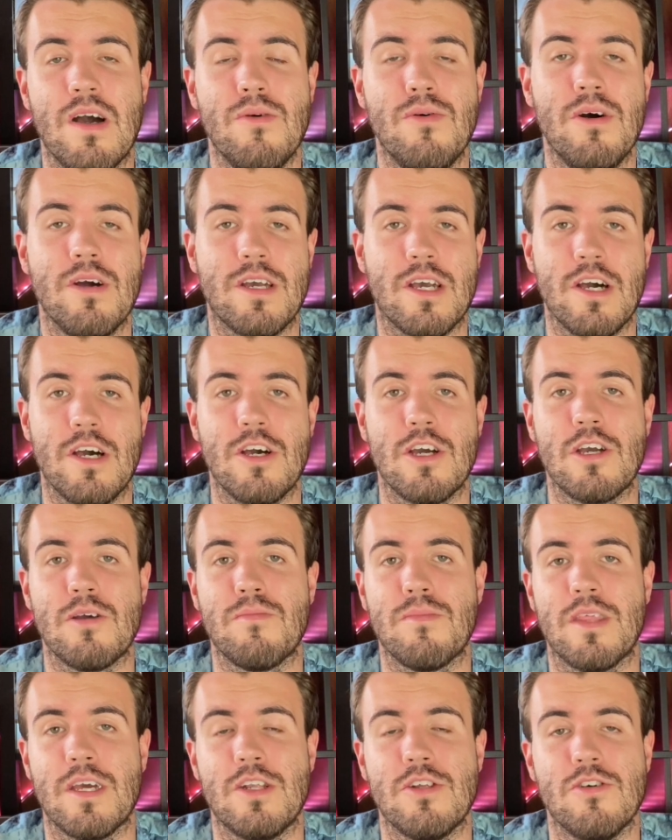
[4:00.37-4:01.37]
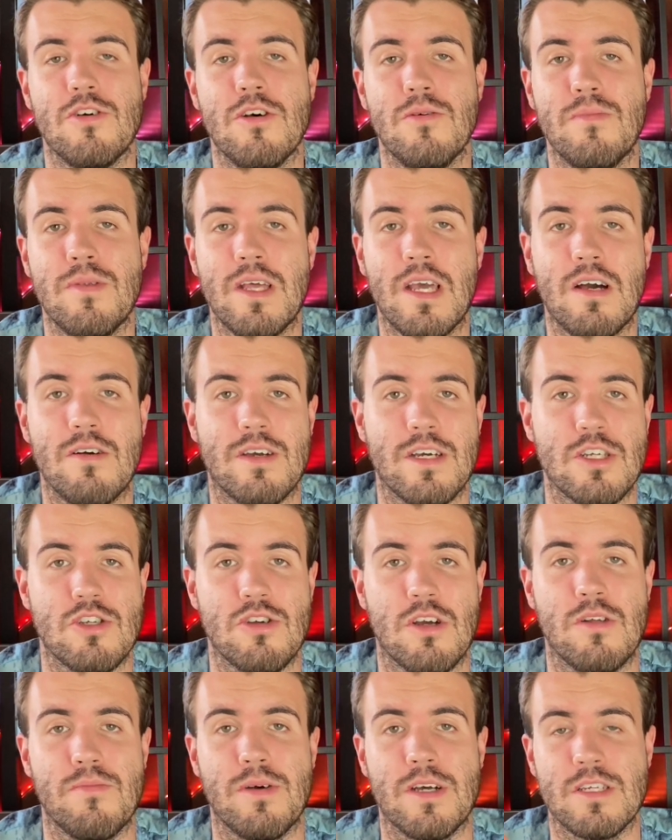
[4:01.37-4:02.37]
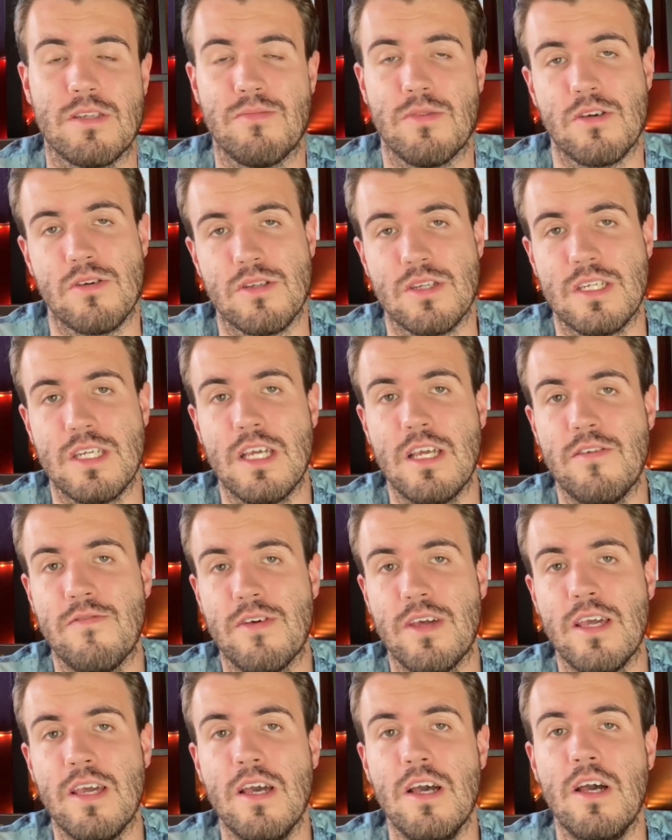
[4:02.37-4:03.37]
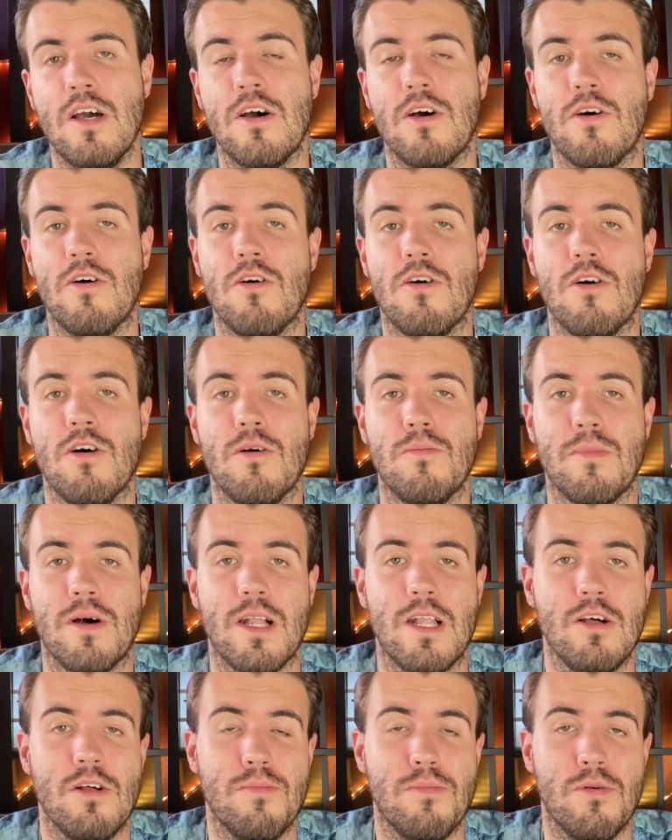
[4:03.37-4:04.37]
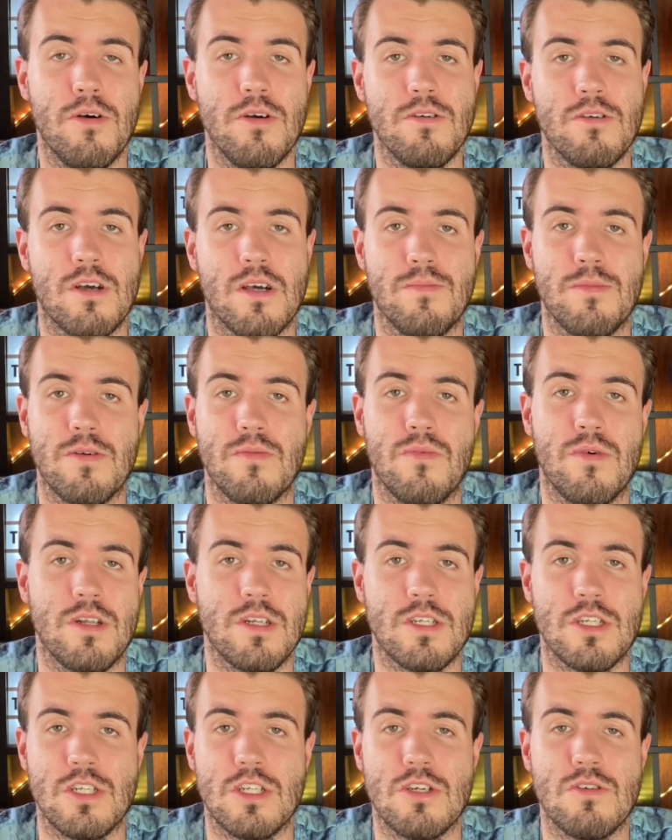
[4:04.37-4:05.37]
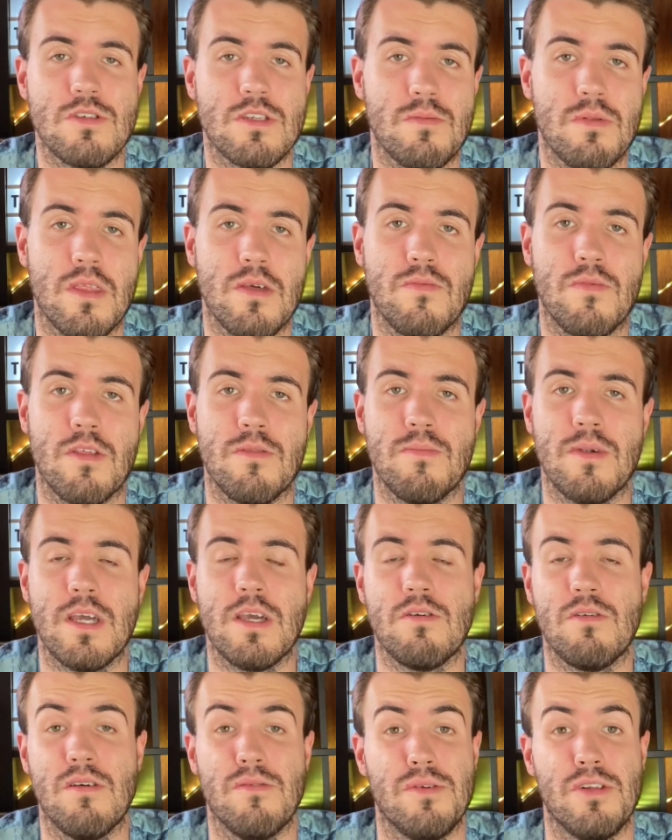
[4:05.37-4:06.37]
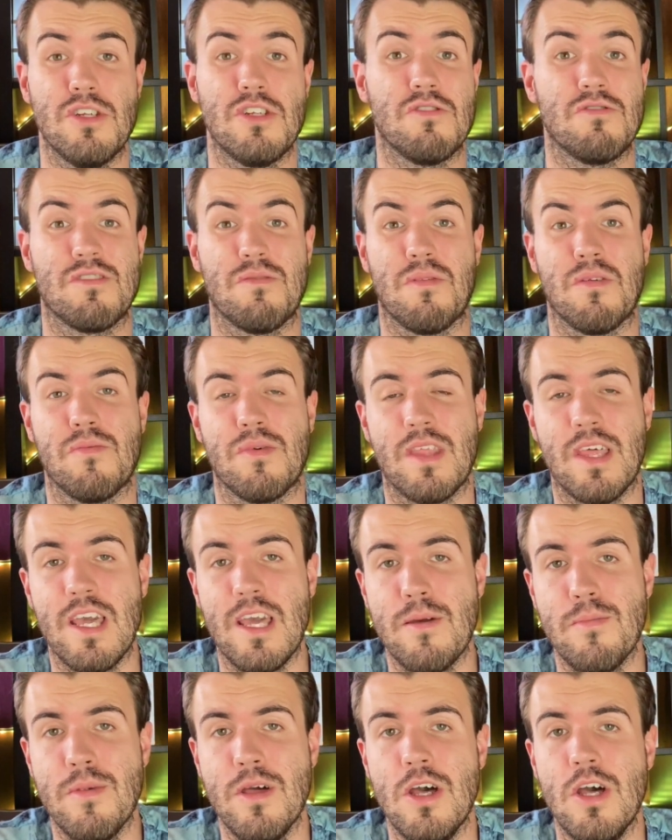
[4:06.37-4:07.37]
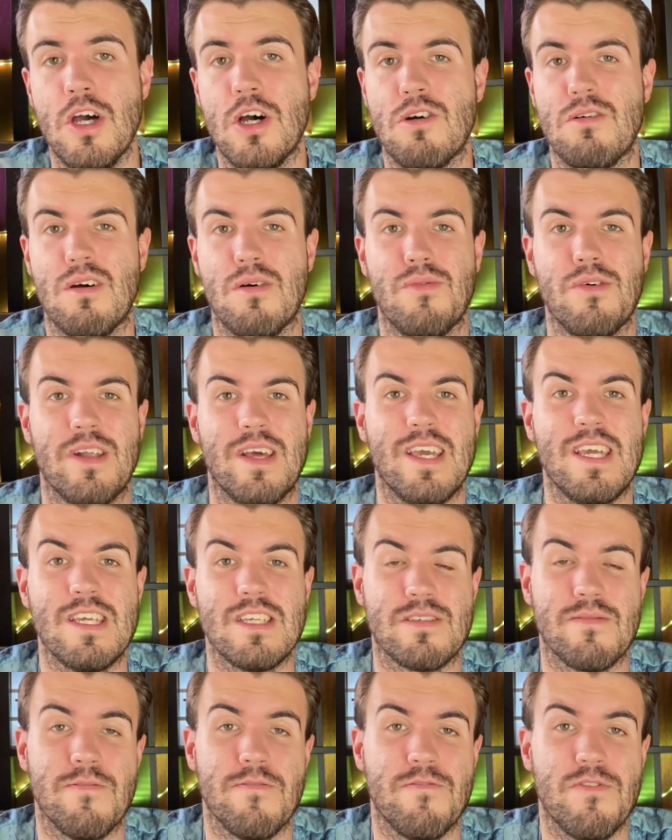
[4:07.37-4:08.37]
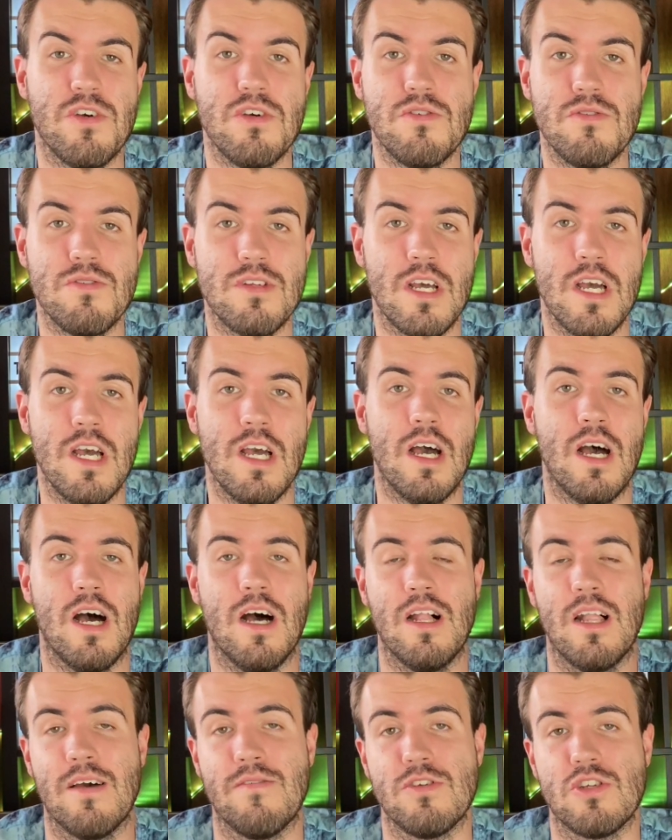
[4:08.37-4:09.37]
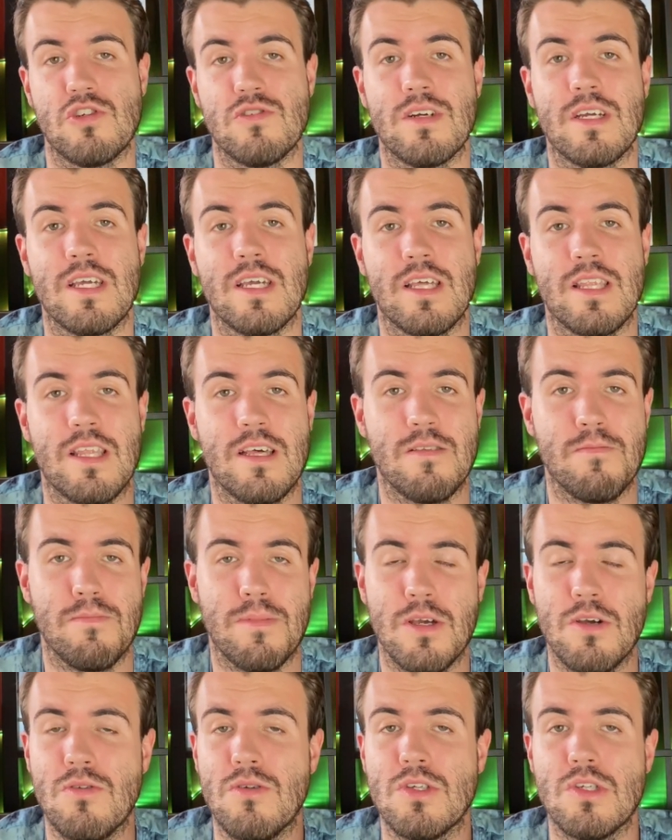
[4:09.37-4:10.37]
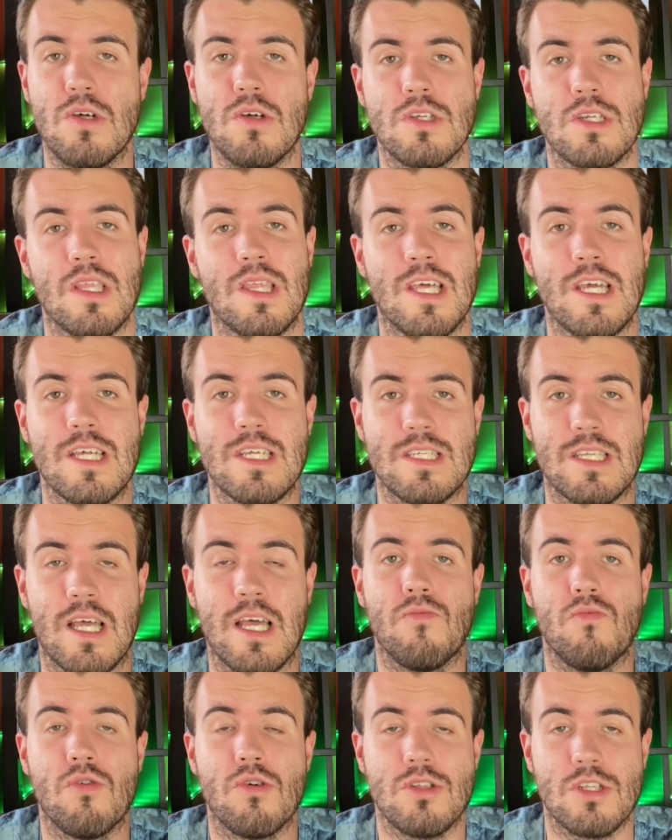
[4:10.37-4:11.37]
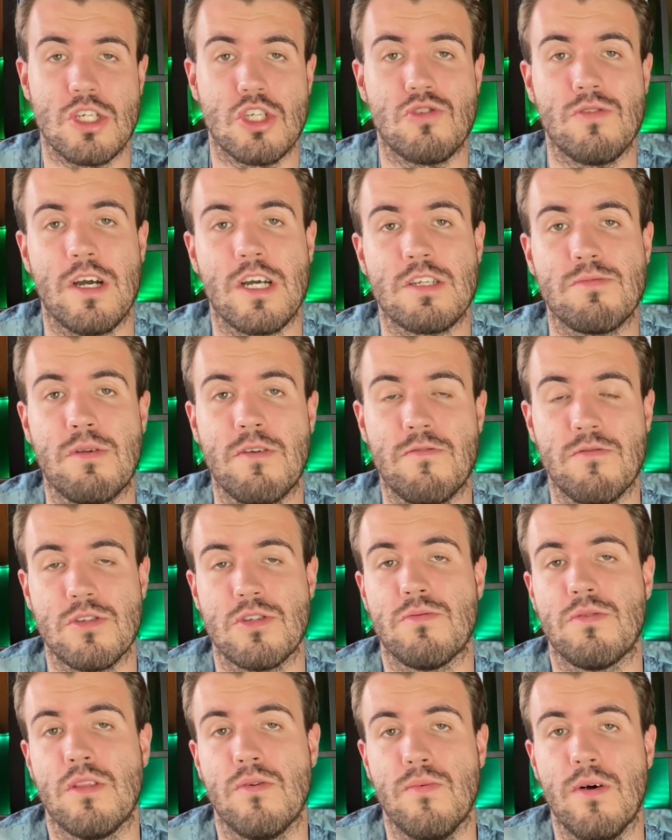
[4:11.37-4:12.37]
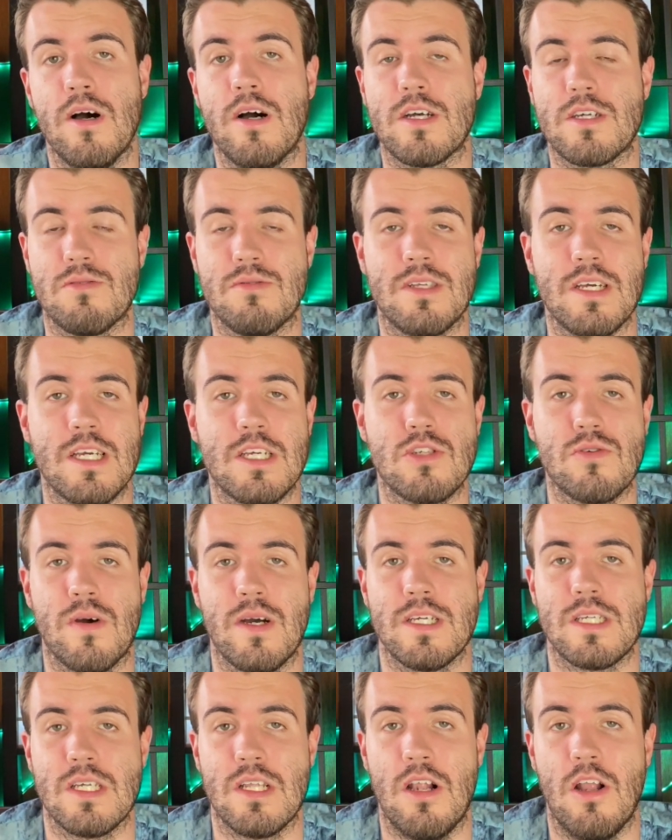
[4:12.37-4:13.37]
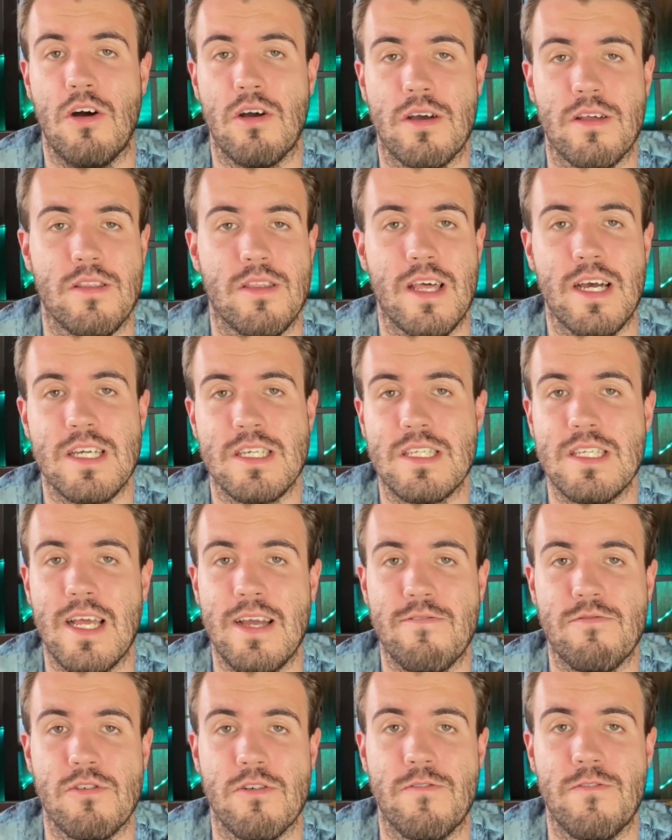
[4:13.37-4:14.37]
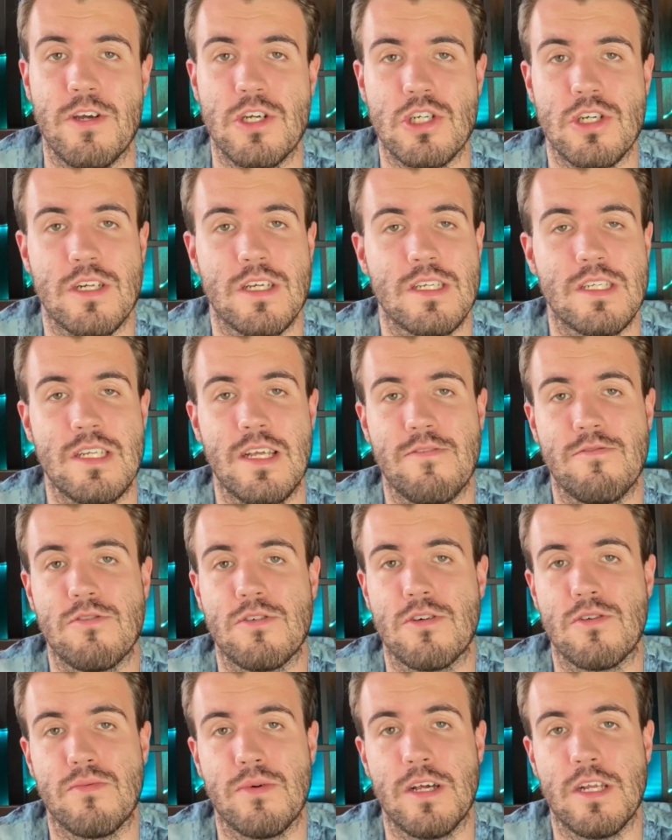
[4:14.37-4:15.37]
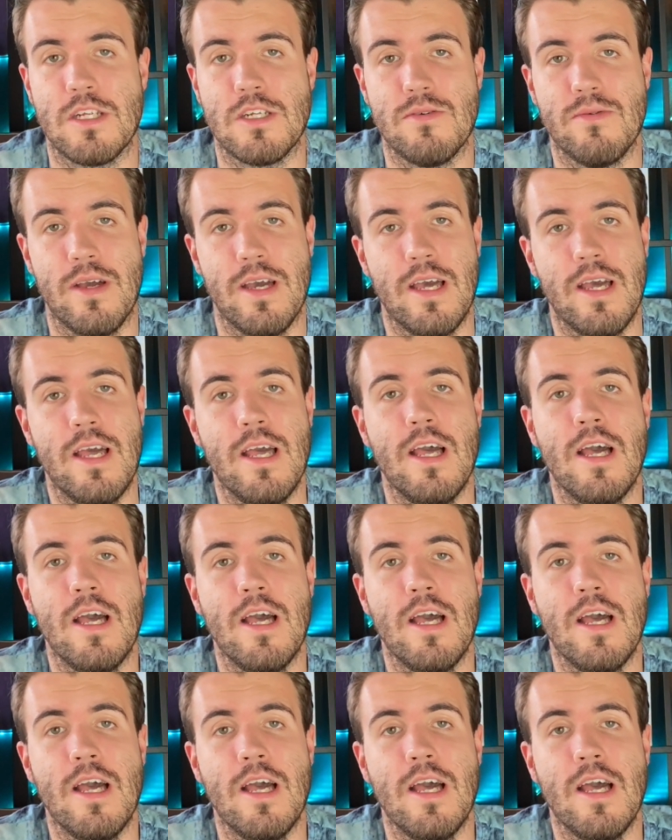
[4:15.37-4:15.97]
work at home, then normally I'll get distracted by something on TV, or my little boy will come and want to do something with me, or I want to do something with him, or I want to eat some food, I'll have a drink. There'll be all sorts of things that will distract me from doing the work. So it takes twice as long, and that's never efficient. It's never a good way to do it.